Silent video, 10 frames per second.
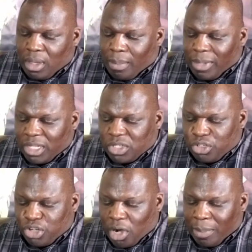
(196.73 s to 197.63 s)
Melissa
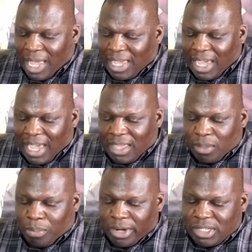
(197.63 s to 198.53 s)
Sharpe, aka the
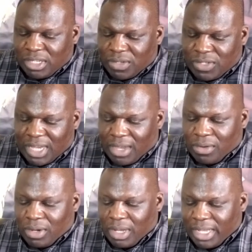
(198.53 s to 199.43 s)
Princess of
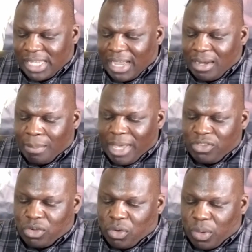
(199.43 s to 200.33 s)
Sound, has had an
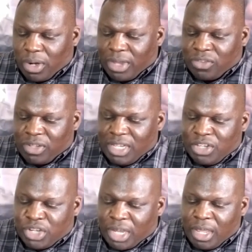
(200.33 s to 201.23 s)
amazing career as a
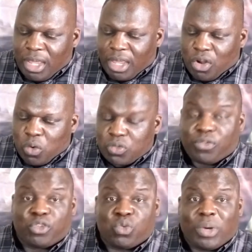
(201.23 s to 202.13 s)
DJ and host
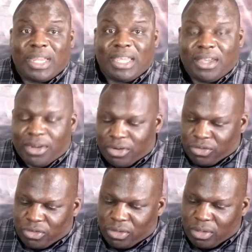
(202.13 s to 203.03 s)
for 20
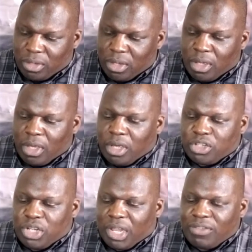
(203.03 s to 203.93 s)
years.
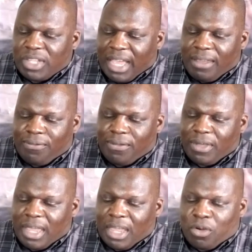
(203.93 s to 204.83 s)
She loves life,
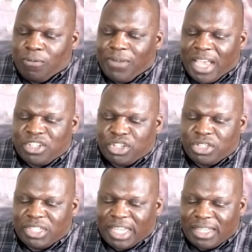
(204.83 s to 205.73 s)
and her fashion
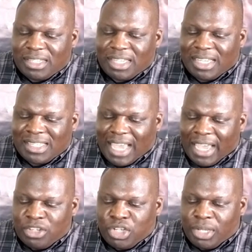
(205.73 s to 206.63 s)
sense is
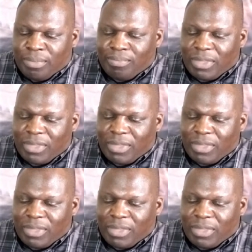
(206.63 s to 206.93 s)
edgy.